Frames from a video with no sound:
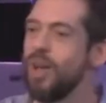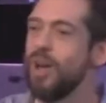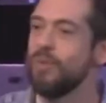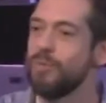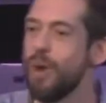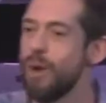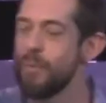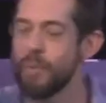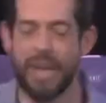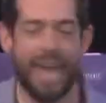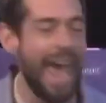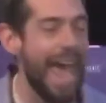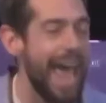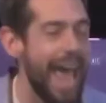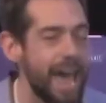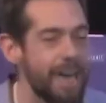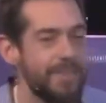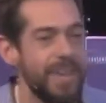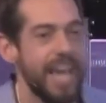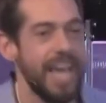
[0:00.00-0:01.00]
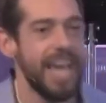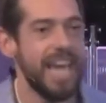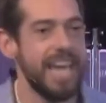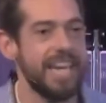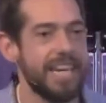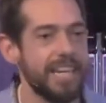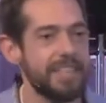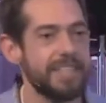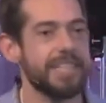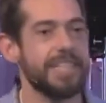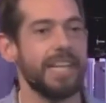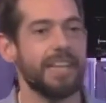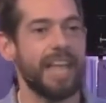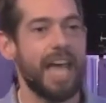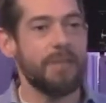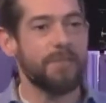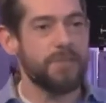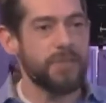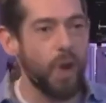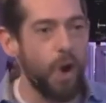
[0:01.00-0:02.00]
of what we have, He gets the
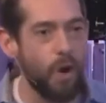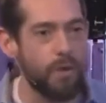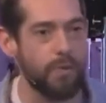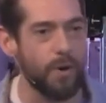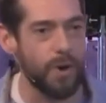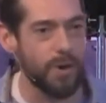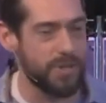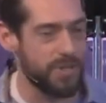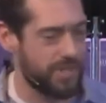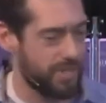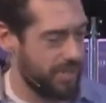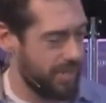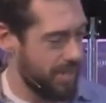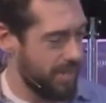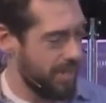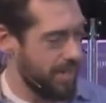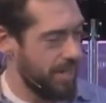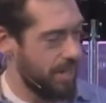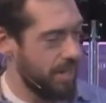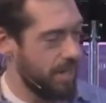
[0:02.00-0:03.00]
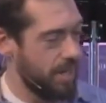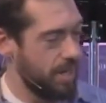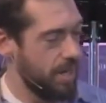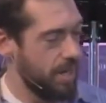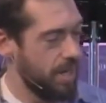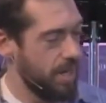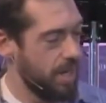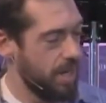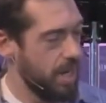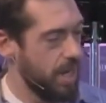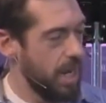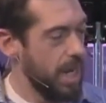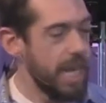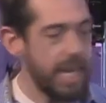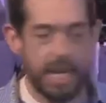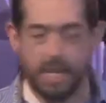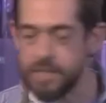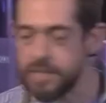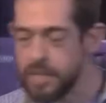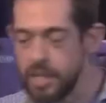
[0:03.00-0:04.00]
leftovers. He
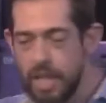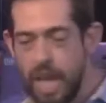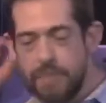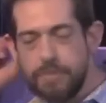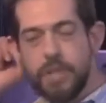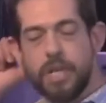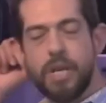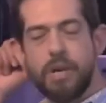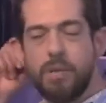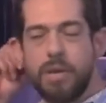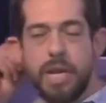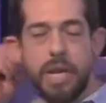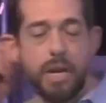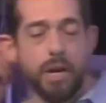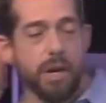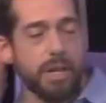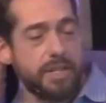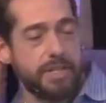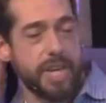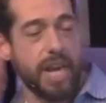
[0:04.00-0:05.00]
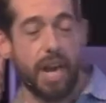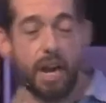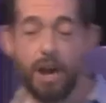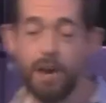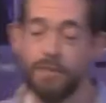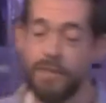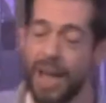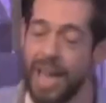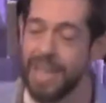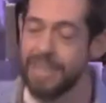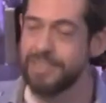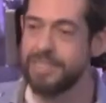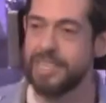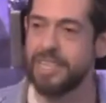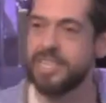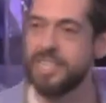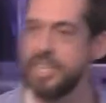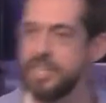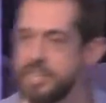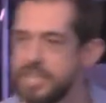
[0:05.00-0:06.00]
gets the left. You know, I hear a terrifying
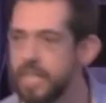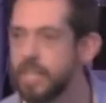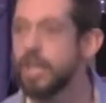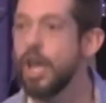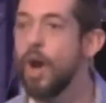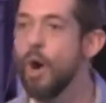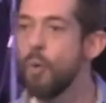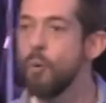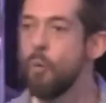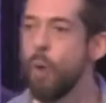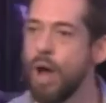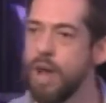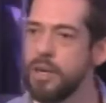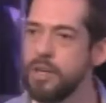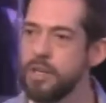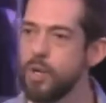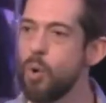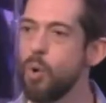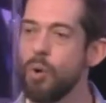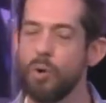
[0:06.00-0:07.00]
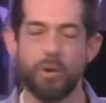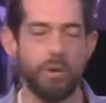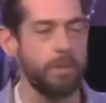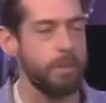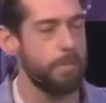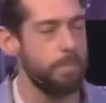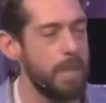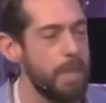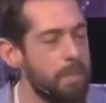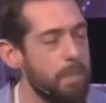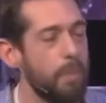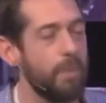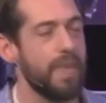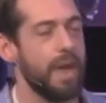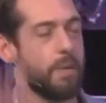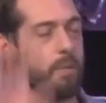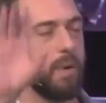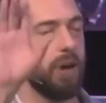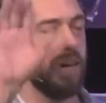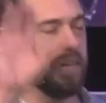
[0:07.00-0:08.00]
statistic. One quarter of the people
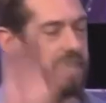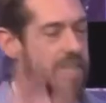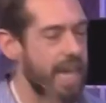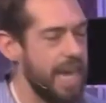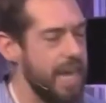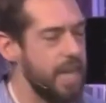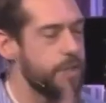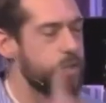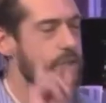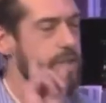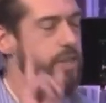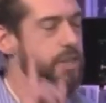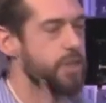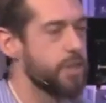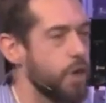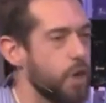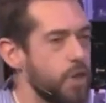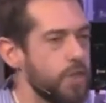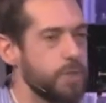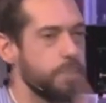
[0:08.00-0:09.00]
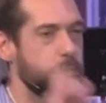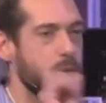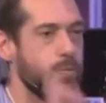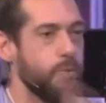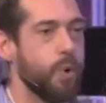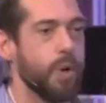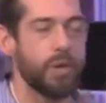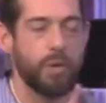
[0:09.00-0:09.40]
that were engaged in church before